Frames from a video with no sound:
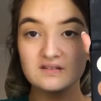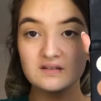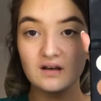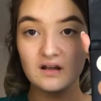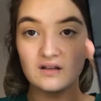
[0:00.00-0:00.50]
This
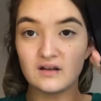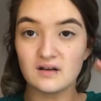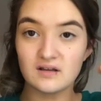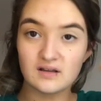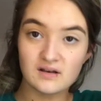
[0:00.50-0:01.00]

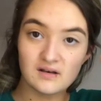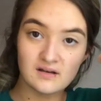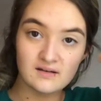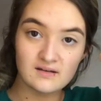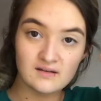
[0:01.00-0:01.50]
color
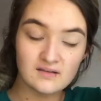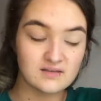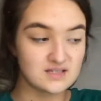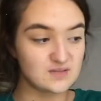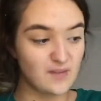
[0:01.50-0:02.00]
in
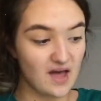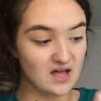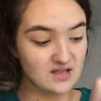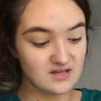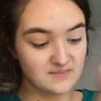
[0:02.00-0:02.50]
this
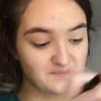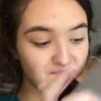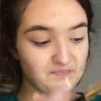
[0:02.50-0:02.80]
palette.